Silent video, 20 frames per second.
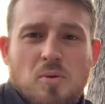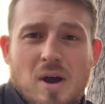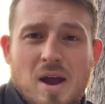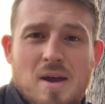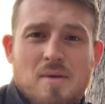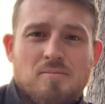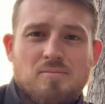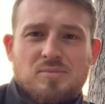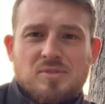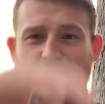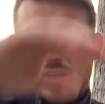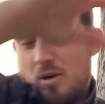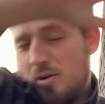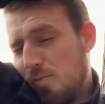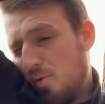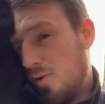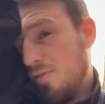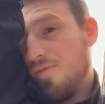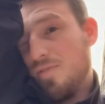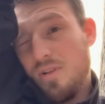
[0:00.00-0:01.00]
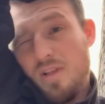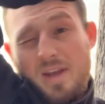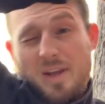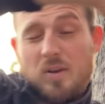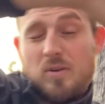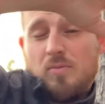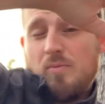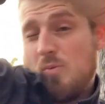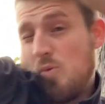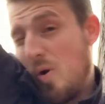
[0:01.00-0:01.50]
I'm terrible for like
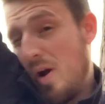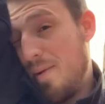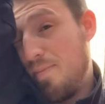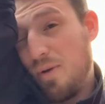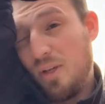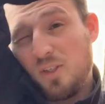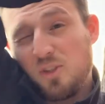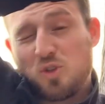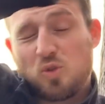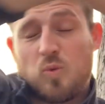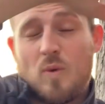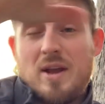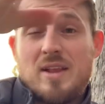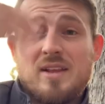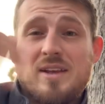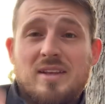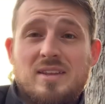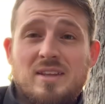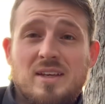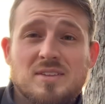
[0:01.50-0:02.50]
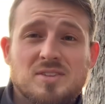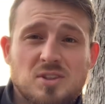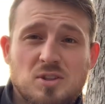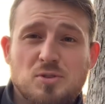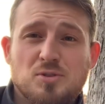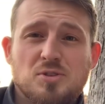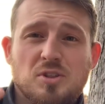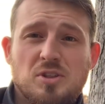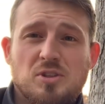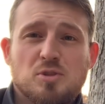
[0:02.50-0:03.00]
wiping sweat like this and
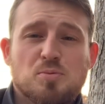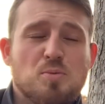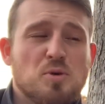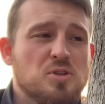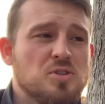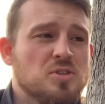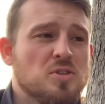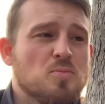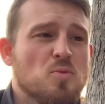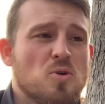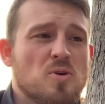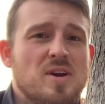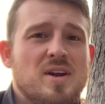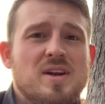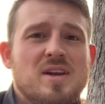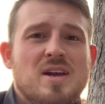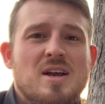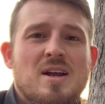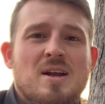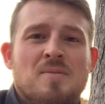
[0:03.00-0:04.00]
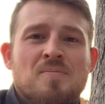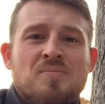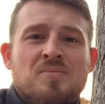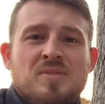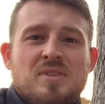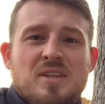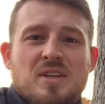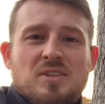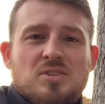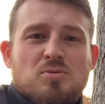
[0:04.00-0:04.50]
usually it just pushes it more in.
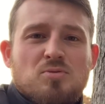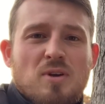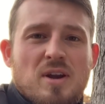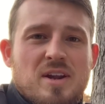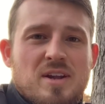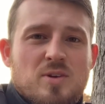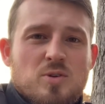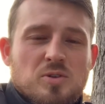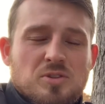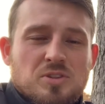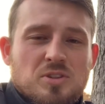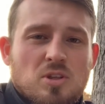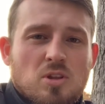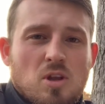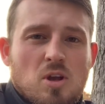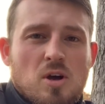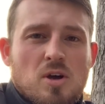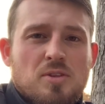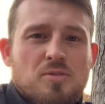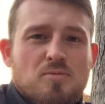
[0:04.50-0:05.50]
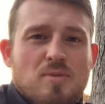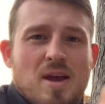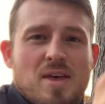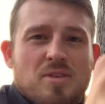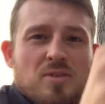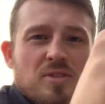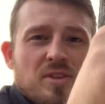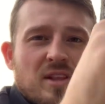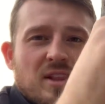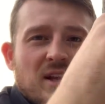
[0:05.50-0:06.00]
This right here is cloth
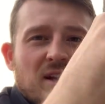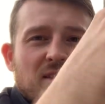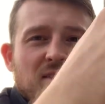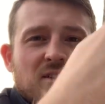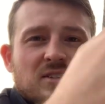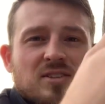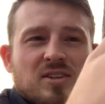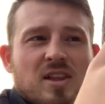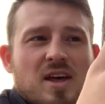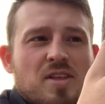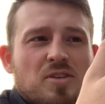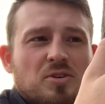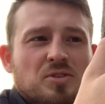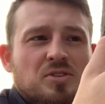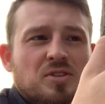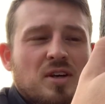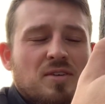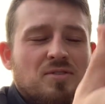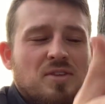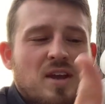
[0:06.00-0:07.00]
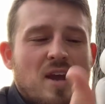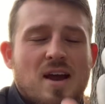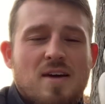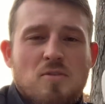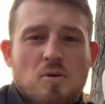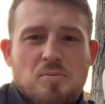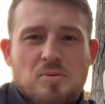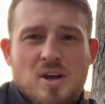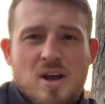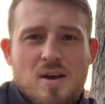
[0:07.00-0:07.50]
rather than like this leather stuff they have
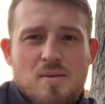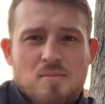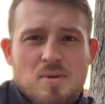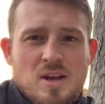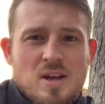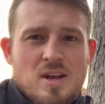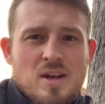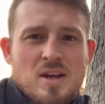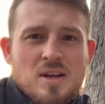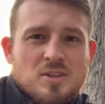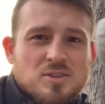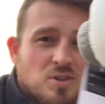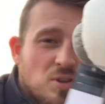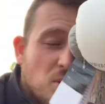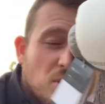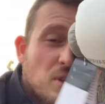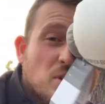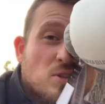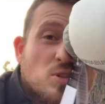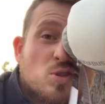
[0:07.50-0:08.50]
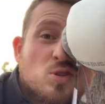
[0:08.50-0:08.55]
up top so you can